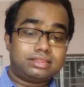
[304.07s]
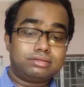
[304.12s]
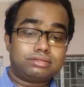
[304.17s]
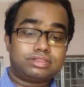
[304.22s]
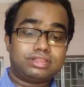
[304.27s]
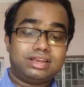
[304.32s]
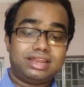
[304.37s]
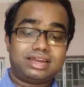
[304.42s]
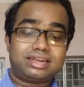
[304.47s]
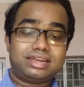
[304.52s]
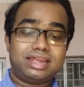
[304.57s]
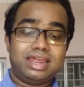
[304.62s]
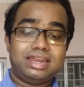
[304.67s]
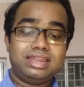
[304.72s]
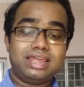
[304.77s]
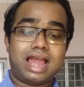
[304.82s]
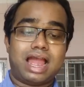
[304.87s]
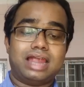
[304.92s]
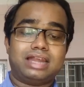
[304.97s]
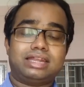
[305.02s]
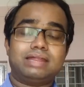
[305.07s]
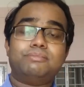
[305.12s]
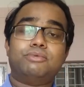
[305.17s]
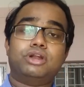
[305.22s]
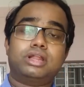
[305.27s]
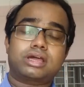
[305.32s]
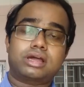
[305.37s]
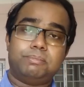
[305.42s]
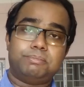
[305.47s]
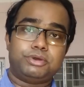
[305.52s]
you select any item
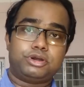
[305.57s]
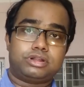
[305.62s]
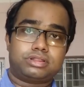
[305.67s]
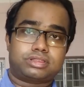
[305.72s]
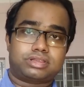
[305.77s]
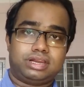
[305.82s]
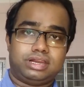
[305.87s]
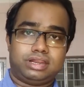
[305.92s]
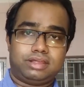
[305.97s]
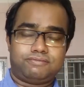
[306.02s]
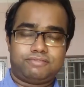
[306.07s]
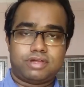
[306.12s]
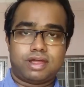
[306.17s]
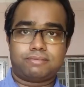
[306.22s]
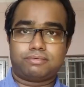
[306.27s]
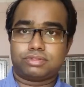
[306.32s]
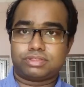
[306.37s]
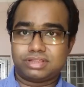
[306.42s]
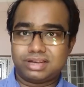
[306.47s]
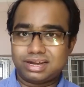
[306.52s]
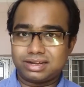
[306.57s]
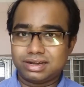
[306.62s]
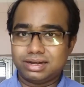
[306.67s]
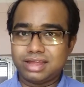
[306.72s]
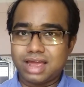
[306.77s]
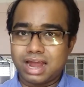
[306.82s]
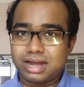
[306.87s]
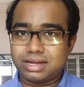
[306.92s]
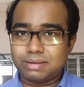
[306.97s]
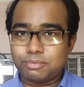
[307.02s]
on a computer screen. If you have to select
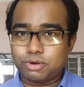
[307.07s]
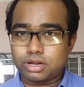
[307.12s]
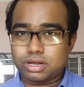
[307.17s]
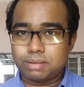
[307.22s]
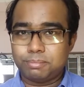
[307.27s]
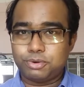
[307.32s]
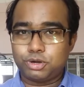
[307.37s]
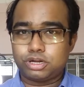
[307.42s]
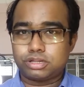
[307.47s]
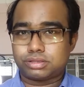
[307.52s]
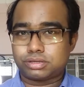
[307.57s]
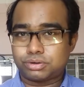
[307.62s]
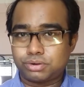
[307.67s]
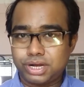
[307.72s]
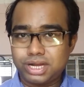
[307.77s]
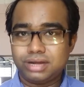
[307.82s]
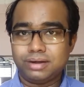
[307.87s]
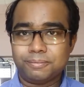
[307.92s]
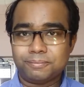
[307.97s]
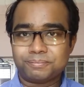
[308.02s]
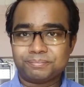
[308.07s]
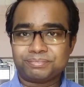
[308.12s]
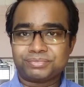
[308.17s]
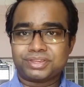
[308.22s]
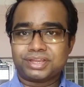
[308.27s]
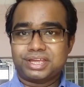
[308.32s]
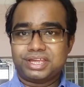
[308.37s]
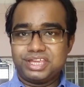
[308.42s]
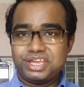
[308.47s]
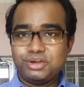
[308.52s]
any item on a computer screen,
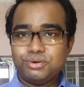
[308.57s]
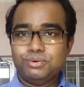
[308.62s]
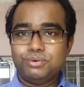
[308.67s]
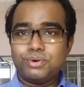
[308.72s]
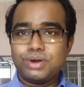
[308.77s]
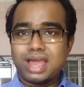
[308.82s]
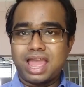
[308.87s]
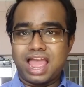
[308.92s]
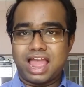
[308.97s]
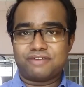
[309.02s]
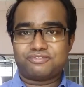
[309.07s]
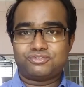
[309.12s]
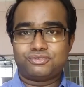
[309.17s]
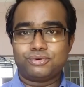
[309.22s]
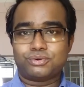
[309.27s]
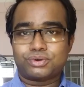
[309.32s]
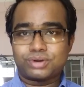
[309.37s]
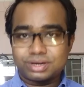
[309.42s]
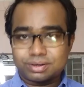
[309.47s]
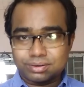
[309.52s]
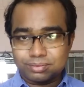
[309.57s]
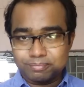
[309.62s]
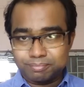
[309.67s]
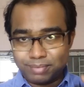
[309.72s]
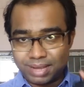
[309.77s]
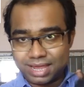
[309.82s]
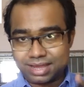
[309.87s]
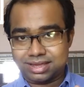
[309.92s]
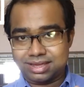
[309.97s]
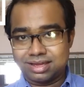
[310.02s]
you have to
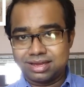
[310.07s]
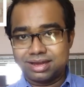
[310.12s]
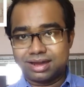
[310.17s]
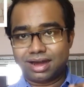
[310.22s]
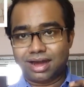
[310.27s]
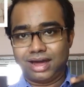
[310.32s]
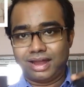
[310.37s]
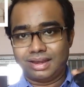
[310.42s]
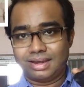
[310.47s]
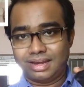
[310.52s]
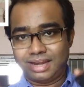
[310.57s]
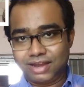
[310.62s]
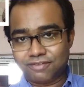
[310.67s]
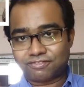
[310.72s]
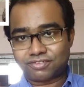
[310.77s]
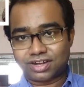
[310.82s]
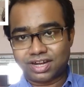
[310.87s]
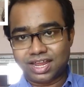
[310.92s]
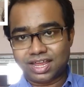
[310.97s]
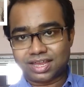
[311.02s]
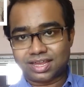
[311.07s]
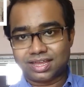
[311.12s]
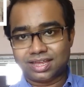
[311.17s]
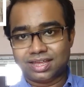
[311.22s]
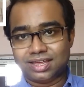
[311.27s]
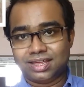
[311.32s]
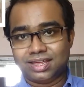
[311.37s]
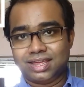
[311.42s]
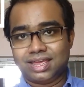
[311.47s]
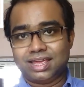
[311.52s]
make a left click.
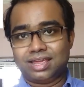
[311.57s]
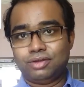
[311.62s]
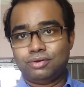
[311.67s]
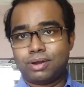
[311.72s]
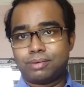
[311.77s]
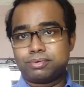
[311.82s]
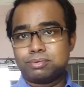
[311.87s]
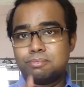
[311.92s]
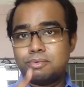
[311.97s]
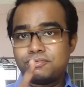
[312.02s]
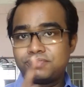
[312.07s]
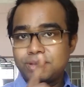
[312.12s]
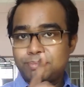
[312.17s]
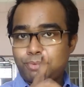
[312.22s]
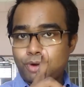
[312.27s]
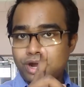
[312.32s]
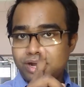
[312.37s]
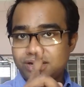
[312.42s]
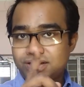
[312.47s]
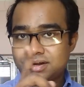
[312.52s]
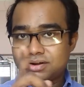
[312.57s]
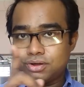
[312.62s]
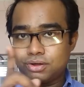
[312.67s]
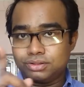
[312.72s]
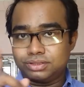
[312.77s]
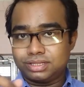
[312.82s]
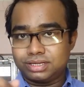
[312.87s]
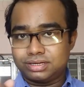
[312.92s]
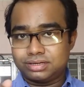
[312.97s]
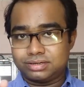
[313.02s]
You have to move the pointer
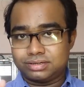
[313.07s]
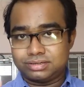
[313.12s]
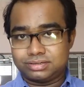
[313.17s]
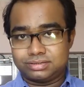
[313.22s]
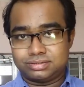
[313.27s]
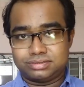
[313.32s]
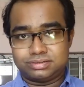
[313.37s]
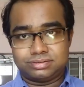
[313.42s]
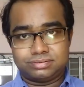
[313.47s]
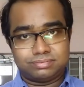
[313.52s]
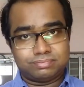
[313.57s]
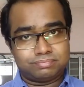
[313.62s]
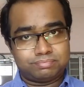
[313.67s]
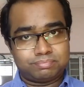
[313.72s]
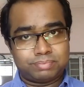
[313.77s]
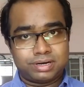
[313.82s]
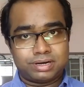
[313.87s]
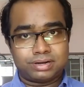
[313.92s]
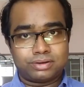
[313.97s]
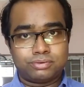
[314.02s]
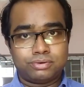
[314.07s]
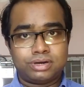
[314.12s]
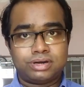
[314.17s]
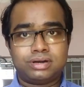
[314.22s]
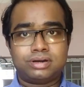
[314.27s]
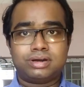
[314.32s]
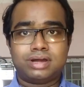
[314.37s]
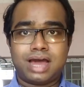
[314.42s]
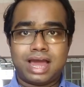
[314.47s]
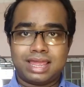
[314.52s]
on the
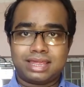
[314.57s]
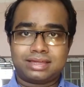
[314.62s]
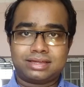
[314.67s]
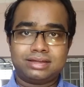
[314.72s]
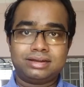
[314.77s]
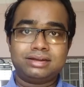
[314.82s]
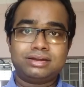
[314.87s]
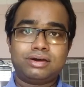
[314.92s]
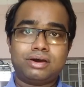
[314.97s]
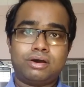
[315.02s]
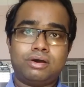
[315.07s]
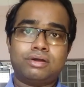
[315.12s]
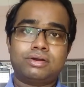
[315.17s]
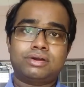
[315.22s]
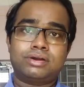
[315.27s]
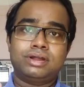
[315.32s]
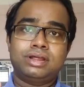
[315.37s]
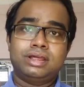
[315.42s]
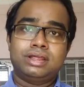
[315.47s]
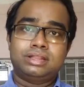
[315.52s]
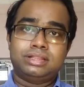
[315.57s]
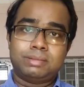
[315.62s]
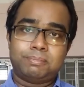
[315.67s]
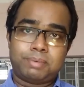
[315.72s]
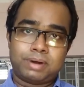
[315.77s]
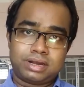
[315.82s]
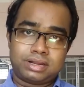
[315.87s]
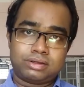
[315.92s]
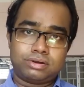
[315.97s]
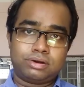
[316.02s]
particular icon or the
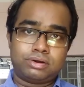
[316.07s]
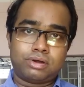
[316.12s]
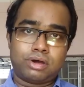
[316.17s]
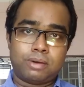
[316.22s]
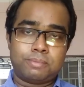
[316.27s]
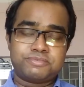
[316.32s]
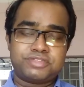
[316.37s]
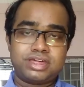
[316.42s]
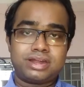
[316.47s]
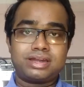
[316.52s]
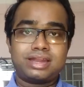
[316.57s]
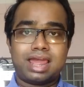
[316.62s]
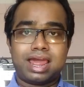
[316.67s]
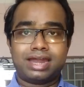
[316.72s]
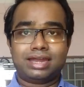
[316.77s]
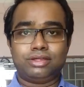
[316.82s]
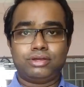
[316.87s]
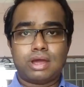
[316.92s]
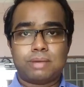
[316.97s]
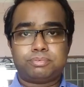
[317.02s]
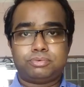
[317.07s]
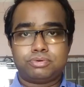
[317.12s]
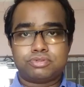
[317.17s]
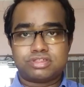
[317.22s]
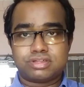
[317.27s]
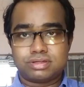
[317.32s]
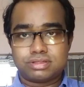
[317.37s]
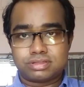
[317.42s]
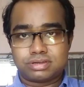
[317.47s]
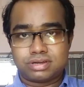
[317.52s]
particular object, and you have to
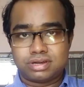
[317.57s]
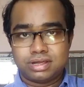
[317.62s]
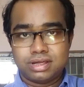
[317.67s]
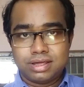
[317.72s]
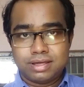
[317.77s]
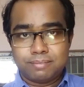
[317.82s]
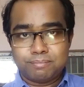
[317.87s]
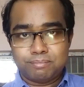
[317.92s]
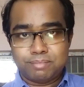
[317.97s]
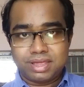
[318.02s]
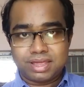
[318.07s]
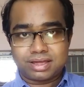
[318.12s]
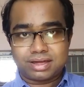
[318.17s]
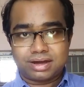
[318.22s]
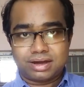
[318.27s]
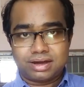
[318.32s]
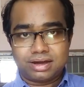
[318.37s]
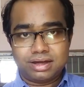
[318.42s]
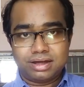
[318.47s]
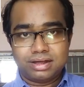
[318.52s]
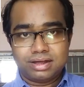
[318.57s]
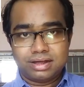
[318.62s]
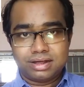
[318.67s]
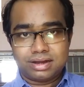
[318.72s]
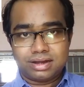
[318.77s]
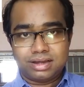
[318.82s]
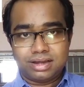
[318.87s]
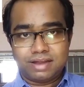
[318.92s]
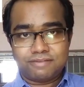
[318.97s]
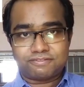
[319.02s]
just make a
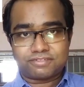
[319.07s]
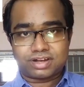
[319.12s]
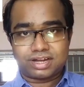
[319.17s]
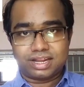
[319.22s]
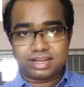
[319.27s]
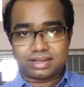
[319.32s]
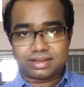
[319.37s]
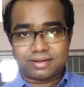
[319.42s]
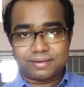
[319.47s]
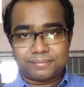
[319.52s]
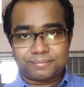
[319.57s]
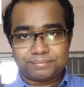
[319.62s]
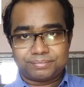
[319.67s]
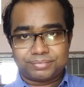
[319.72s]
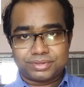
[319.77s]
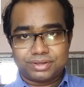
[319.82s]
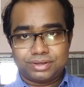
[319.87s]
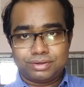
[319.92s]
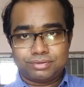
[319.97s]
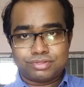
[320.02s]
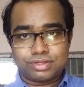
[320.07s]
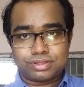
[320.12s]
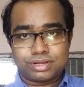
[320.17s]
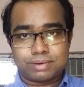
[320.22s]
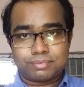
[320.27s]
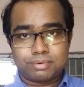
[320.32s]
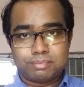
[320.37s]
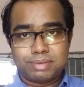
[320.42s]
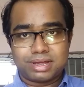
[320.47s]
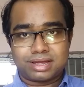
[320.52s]
left click. You just
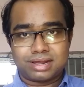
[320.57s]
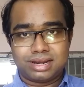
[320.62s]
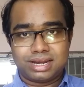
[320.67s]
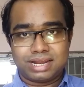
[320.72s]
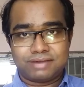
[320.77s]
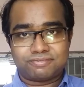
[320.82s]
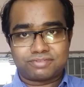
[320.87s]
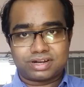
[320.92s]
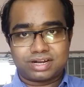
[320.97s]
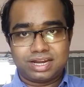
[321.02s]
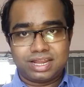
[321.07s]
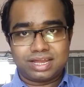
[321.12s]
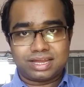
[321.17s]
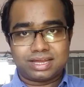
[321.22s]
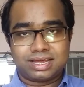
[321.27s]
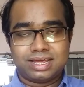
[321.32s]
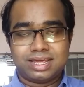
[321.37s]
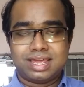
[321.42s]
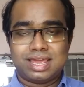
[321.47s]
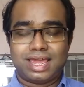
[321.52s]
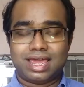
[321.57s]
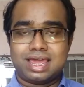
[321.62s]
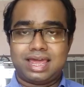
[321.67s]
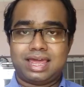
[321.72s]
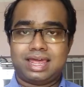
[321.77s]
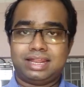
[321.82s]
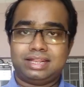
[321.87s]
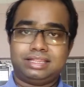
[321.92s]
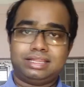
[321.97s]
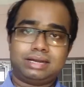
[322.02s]
have to make a left click,
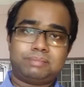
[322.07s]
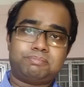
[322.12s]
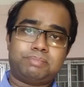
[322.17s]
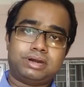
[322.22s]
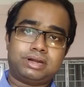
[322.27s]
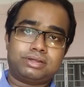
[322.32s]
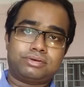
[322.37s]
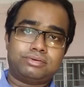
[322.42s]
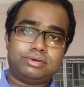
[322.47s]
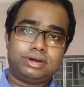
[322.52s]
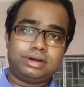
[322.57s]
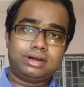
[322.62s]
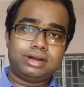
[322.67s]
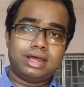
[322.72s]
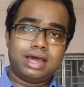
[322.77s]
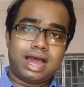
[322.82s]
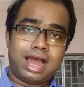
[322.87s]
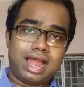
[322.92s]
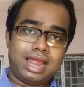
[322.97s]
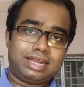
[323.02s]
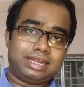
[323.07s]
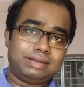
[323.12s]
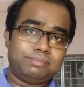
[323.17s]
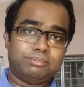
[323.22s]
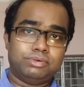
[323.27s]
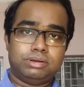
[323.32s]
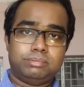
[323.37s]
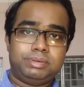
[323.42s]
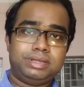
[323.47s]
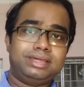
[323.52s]
and that particular item
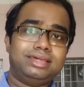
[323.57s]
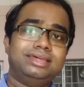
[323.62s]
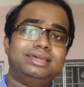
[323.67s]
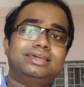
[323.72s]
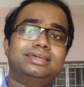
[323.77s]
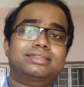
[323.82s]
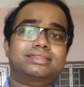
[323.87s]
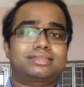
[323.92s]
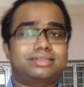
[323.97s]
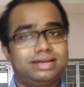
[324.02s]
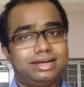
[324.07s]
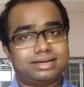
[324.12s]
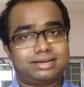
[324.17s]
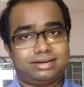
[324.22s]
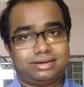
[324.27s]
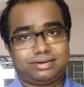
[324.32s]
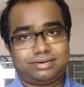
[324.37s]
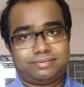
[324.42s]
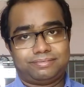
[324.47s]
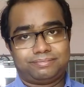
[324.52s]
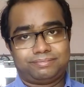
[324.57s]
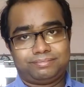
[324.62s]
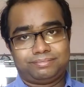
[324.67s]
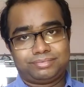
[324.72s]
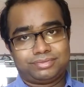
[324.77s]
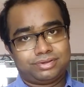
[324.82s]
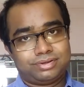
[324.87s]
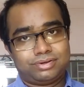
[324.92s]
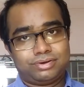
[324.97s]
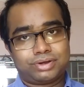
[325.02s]
will be selected.
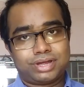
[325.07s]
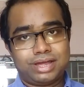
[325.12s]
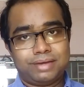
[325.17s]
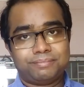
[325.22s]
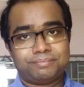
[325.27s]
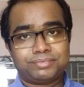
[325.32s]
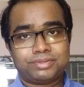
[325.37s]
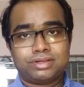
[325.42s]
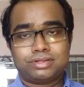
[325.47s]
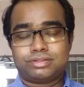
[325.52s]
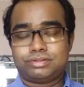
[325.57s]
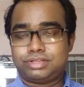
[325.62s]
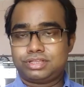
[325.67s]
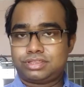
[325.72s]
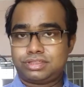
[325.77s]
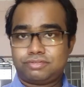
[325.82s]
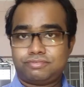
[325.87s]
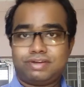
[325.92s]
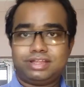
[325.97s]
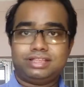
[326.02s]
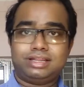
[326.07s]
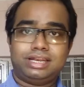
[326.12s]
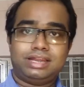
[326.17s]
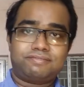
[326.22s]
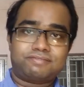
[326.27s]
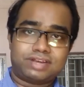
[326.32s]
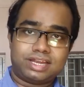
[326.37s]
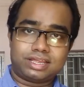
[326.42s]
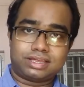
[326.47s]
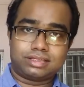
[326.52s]
Okay, so this is why the
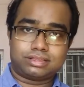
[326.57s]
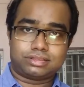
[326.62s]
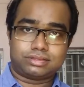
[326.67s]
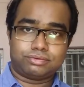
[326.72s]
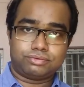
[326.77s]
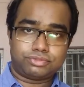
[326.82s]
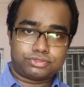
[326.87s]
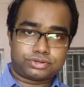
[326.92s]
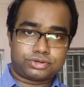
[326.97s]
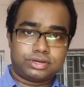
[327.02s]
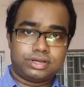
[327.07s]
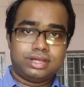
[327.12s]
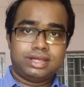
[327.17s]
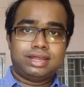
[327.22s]
left click is used.